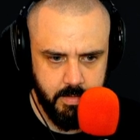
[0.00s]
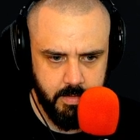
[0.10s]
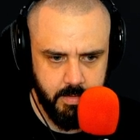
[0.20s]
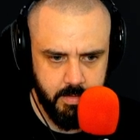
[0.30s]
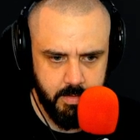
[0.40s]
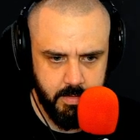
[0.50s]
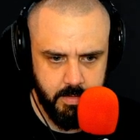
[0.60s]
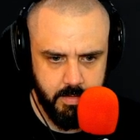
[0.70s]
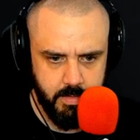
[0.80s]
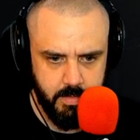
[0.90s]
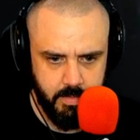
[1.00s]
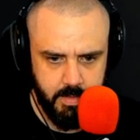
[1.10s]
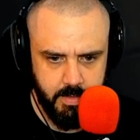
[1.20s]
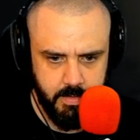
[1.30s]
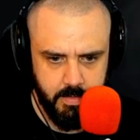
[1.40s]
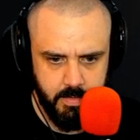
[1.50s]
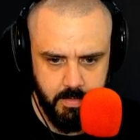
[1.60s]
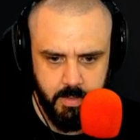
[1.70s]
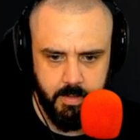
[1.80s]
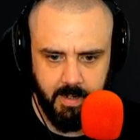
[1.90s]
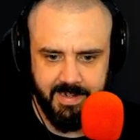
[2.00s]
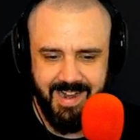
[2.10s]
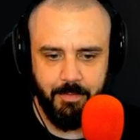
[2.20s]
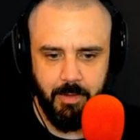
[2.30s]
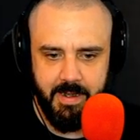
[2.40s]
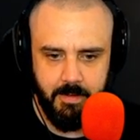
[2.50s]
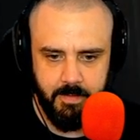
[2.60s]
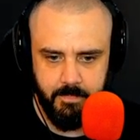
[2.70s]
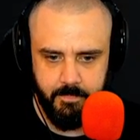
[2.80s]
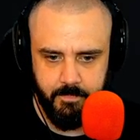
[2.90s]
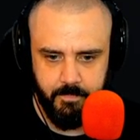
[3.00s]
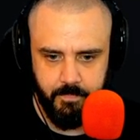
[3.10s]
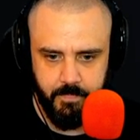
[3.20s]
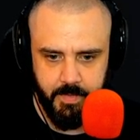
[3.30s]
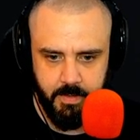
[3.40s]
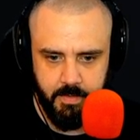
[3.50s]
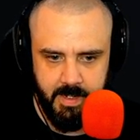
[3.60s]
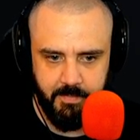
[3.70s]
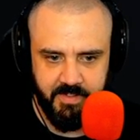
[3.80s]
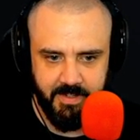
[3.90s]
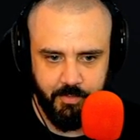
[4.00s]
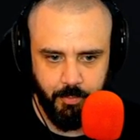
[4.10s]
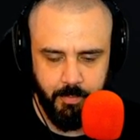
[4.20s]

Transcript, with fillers: Upstairs? Yeah. I didn't hear it. Got, got it right here. Yep, it's in oh, this room.